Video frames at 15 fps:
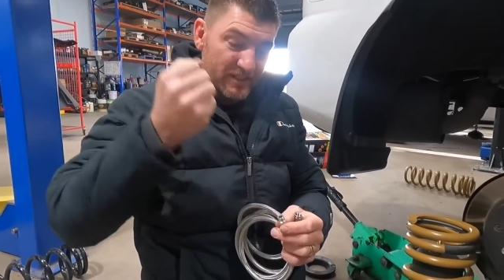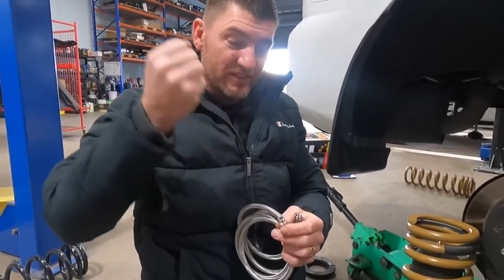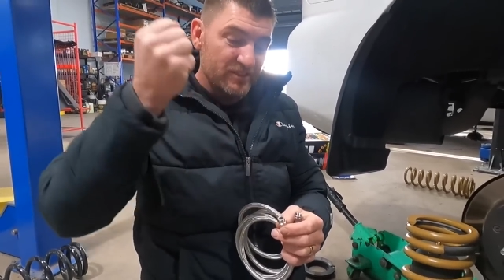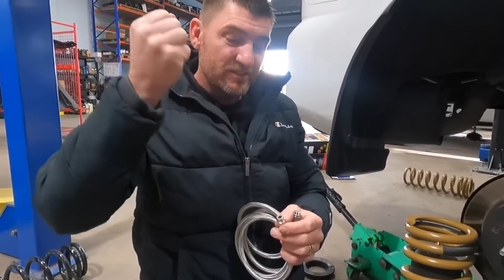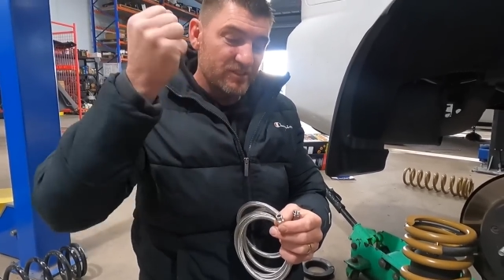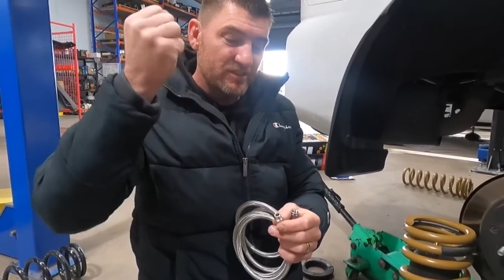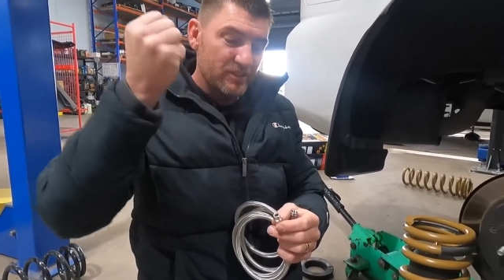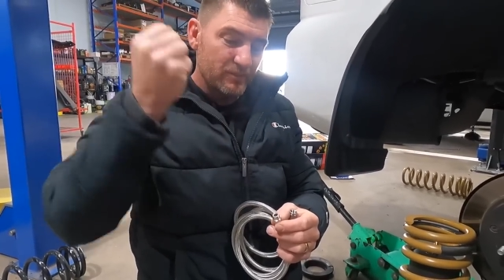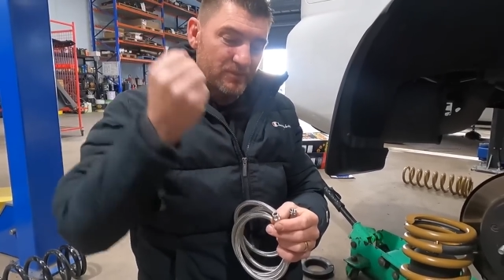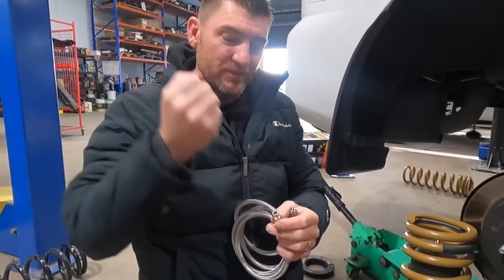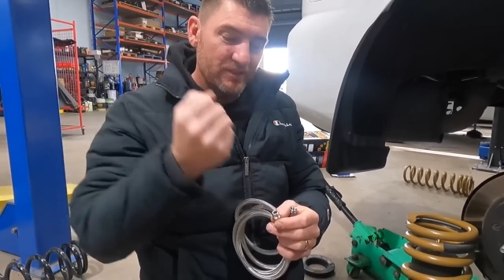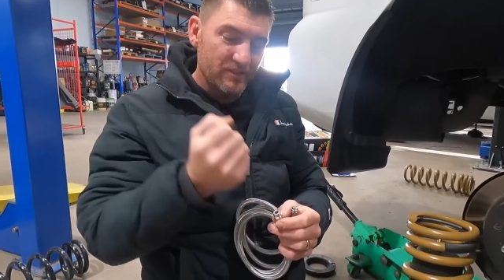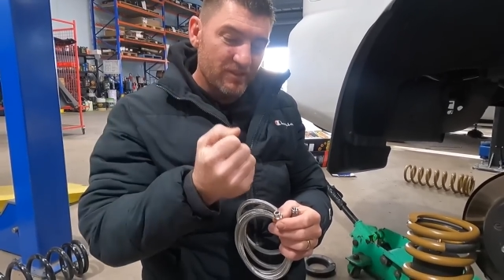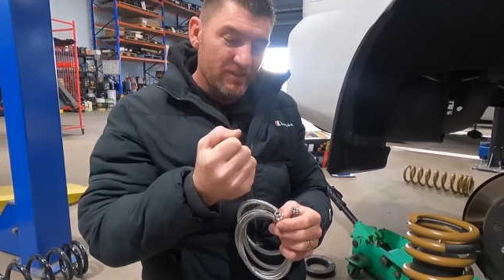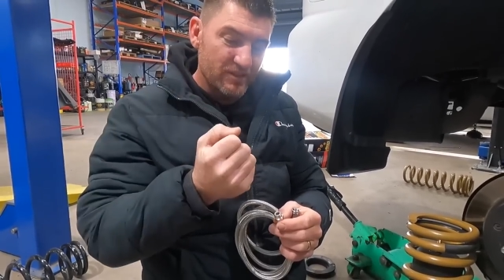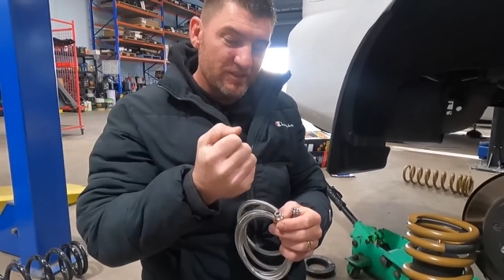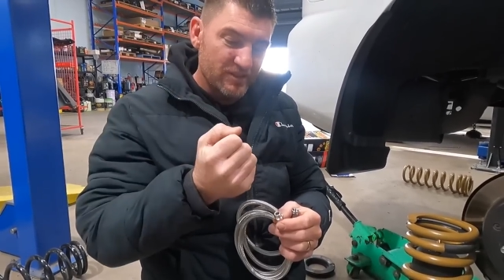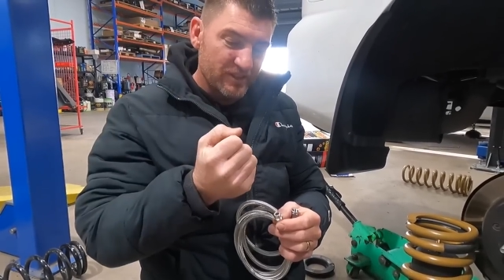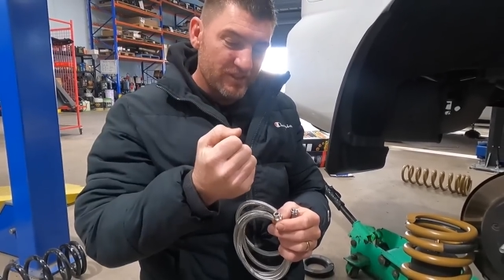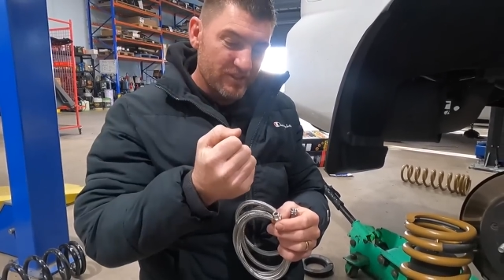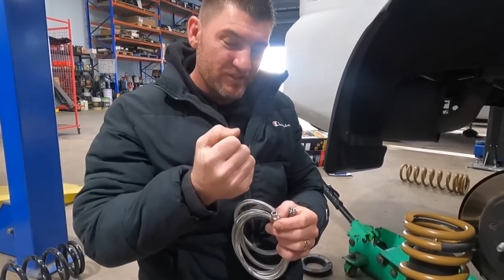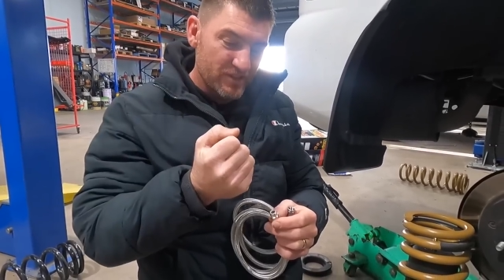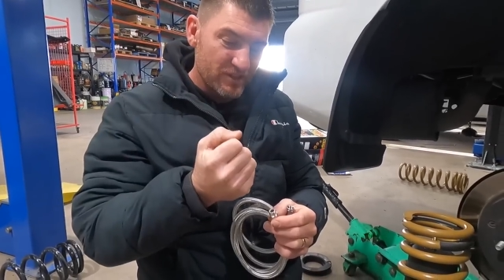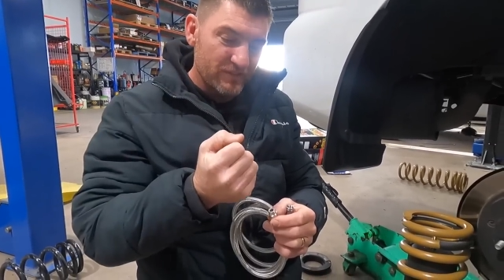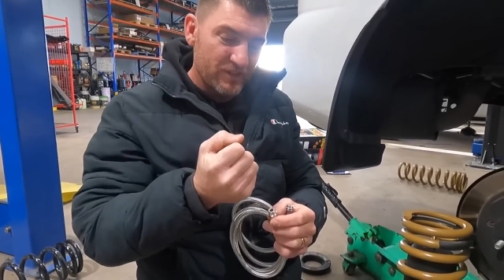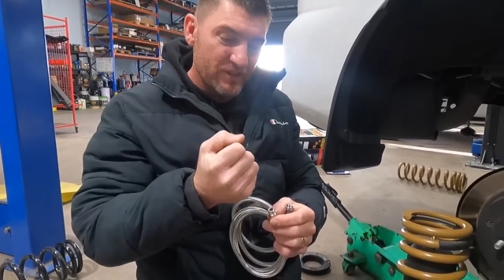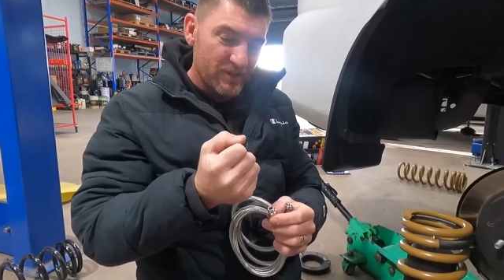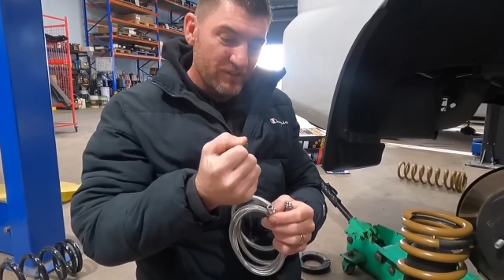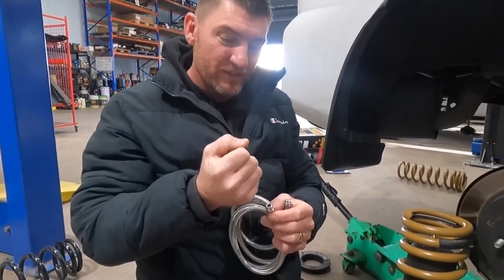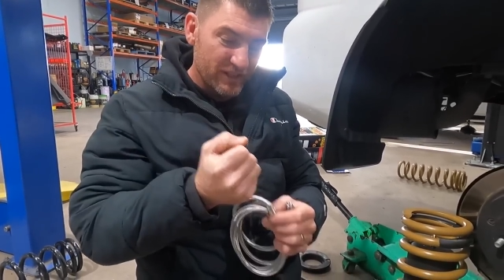and it just slips in nice and it goes over
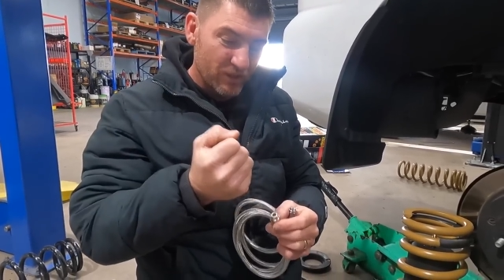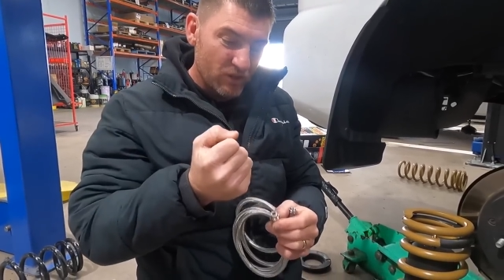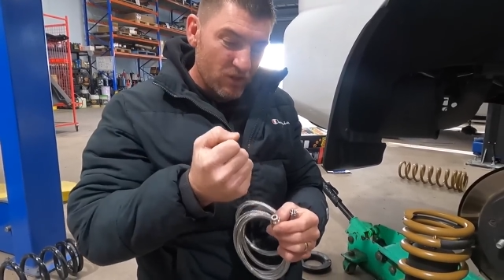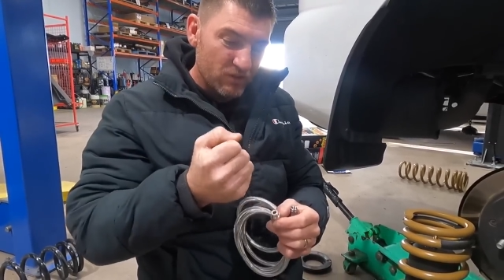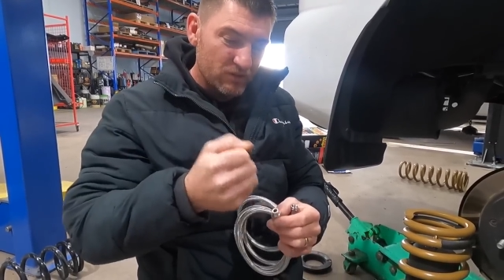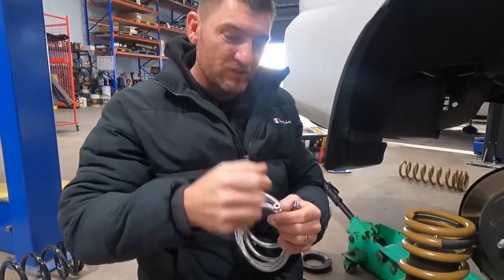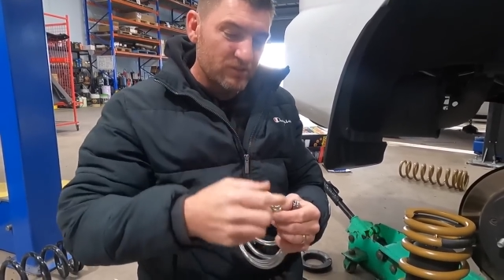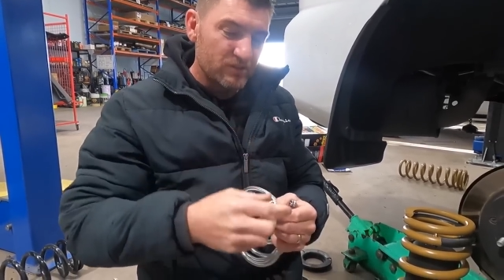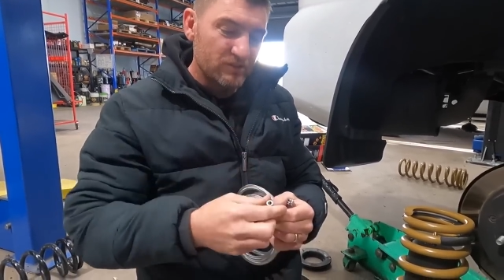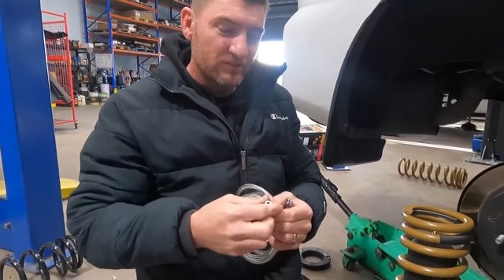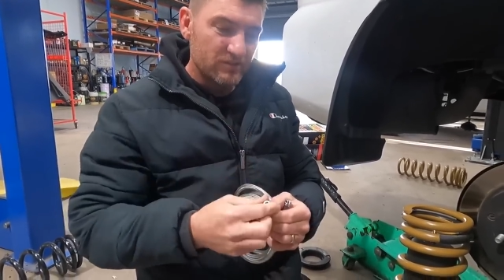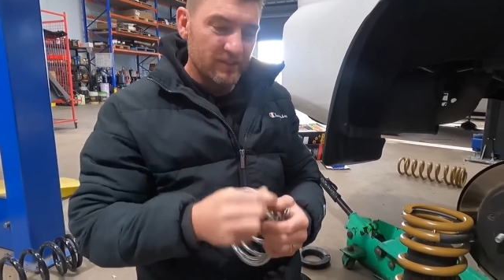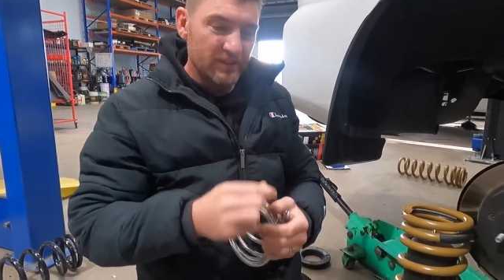the O-ring, locks,